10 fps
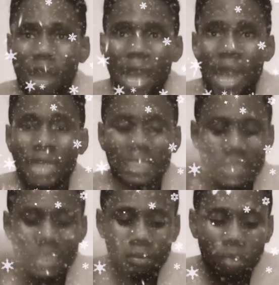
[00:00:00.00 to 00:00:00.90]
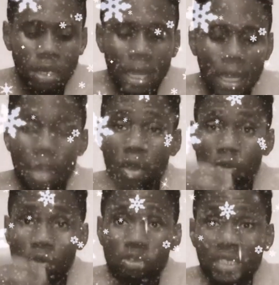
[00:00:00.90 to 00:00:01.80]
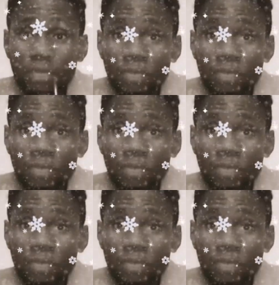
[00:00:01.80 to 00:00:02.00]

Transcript: And his mother, who seemed